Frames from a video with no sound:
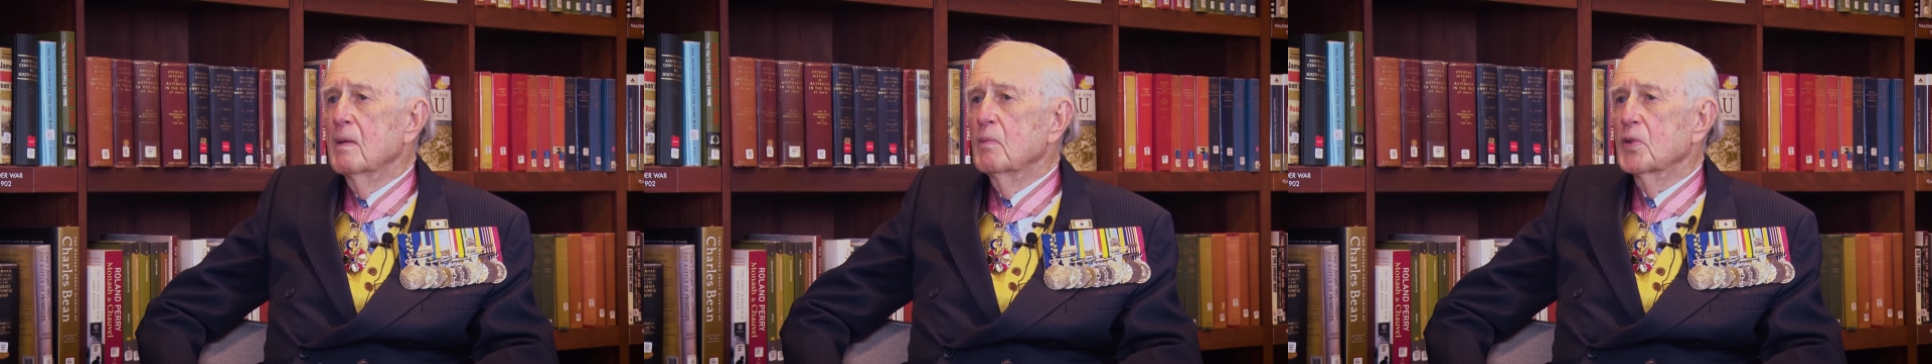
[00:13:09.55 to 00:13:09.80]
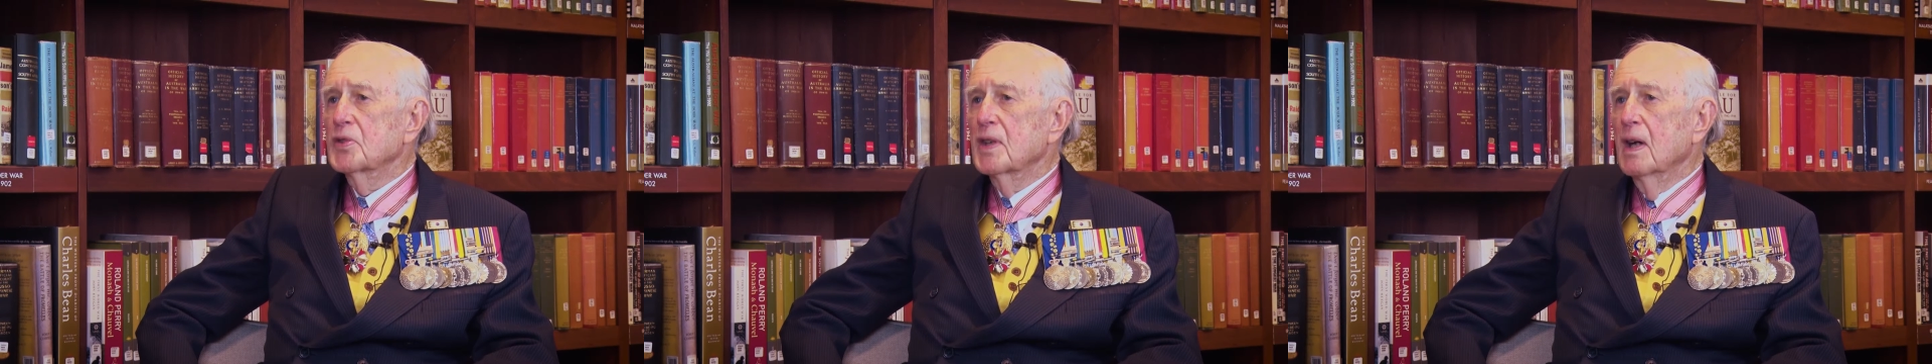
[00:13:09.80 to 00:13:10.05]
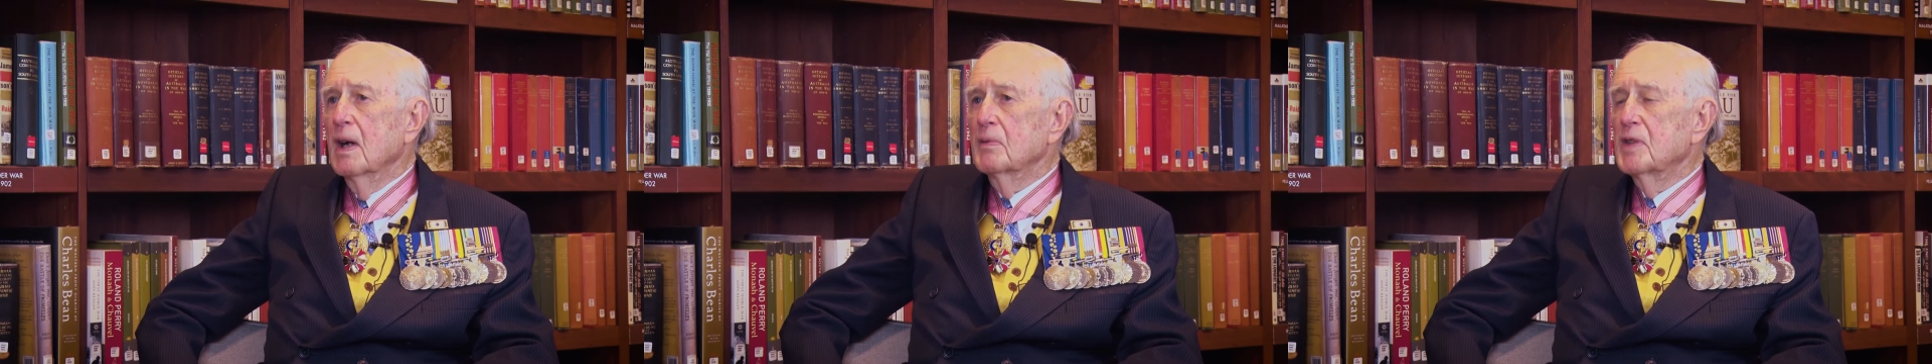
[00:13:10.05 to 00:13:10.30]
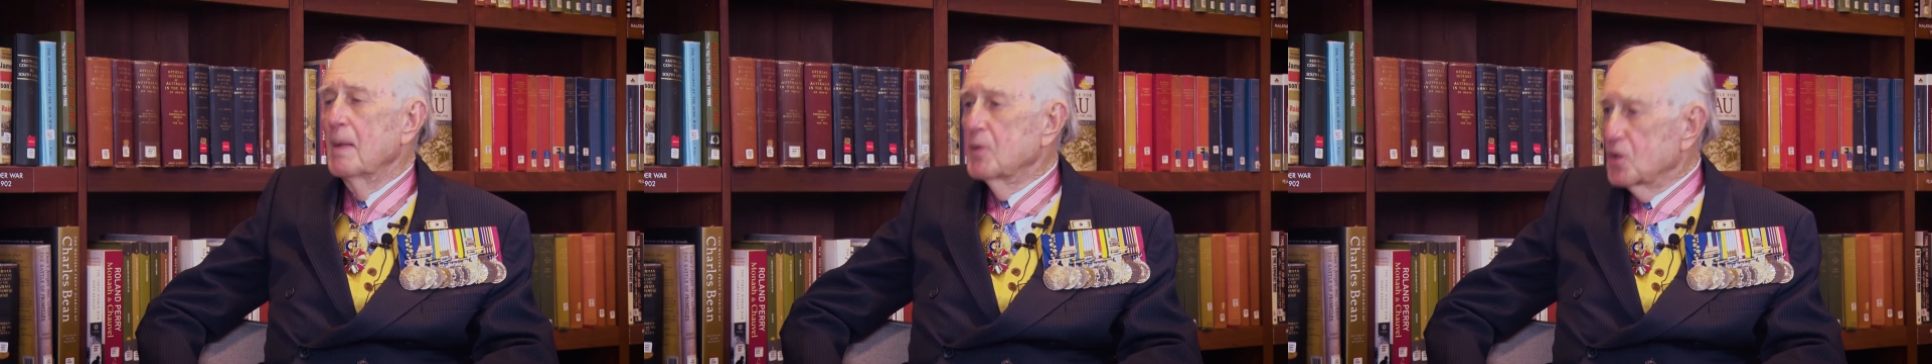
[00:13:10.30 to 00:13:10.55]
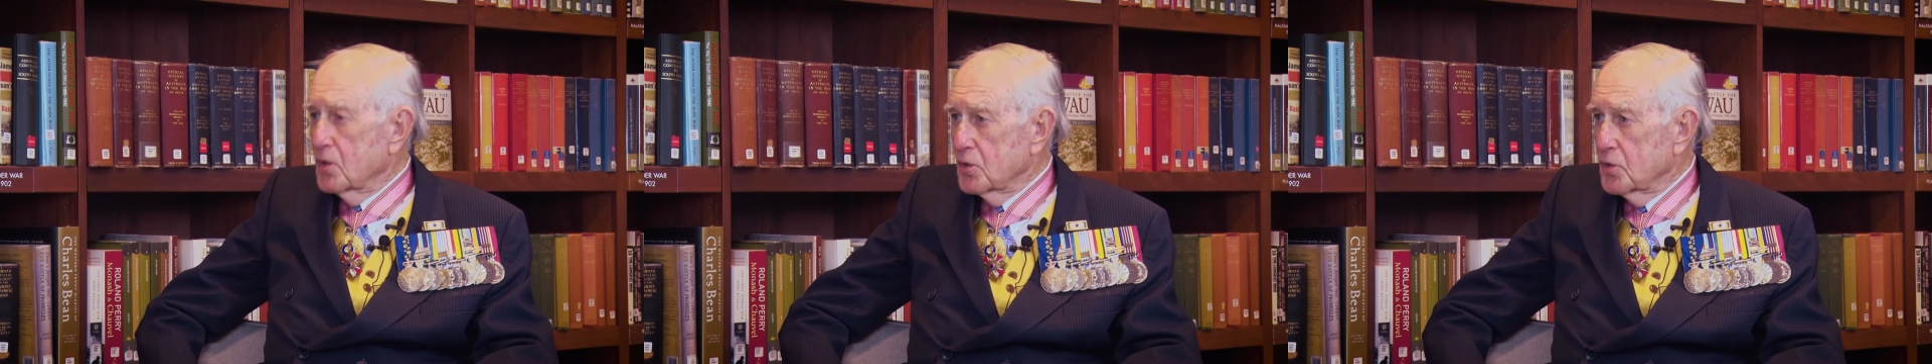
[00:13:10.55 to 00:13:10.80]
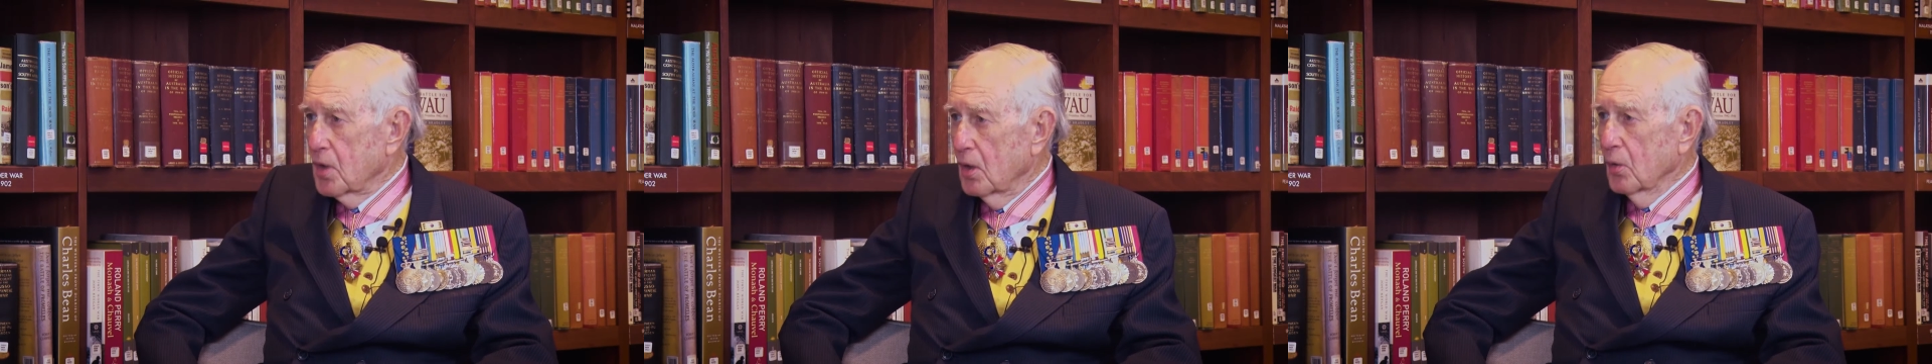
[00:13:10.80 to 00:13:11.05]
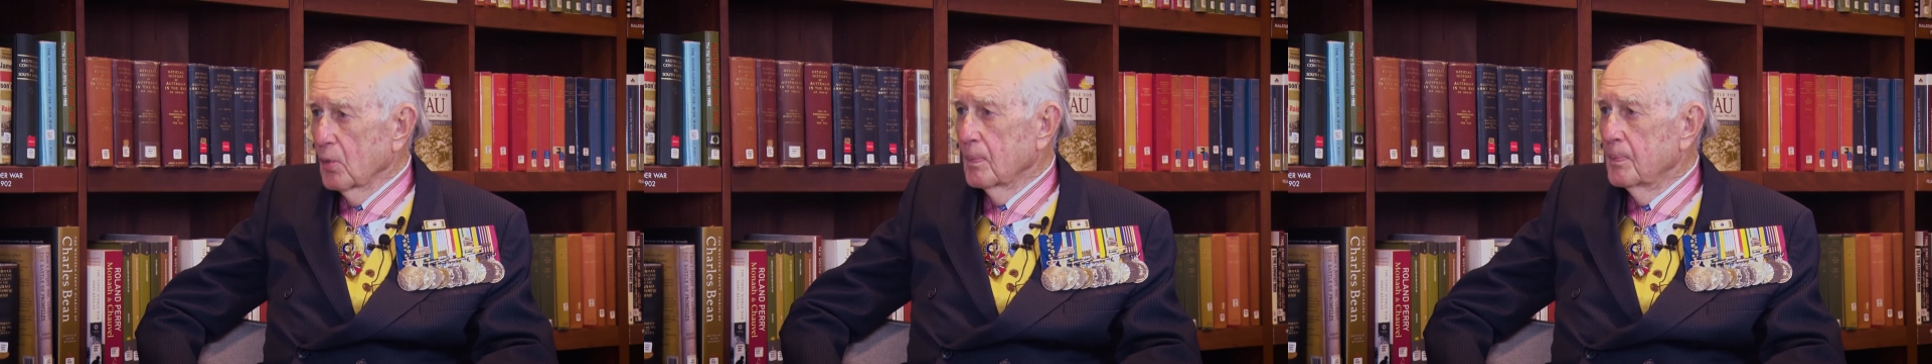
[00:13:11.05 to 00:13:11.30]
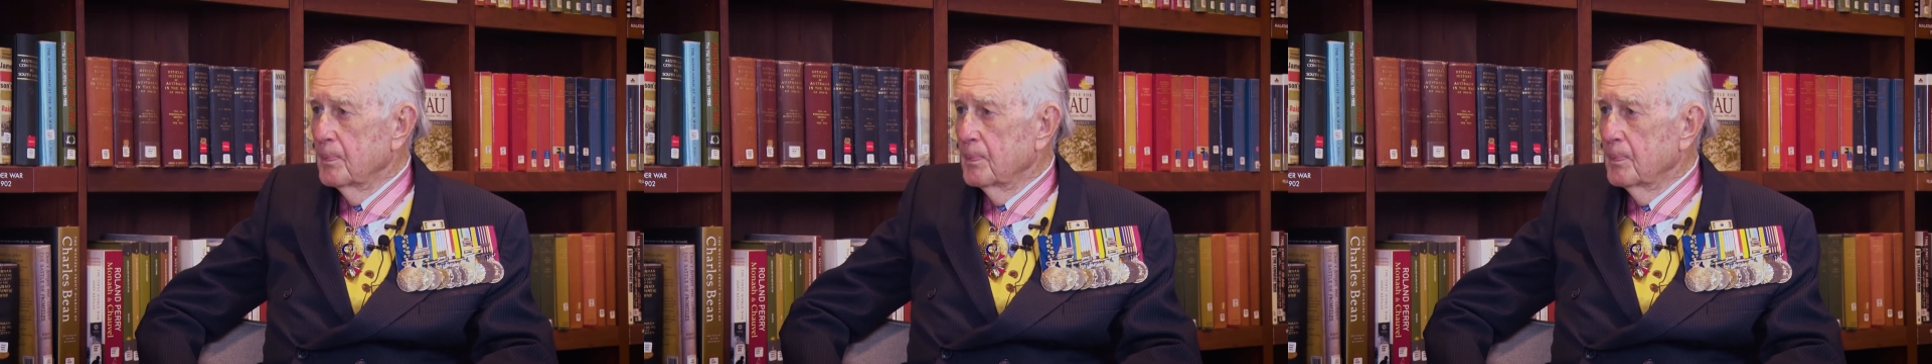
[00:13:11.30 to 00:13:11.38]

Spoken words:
was our damage control,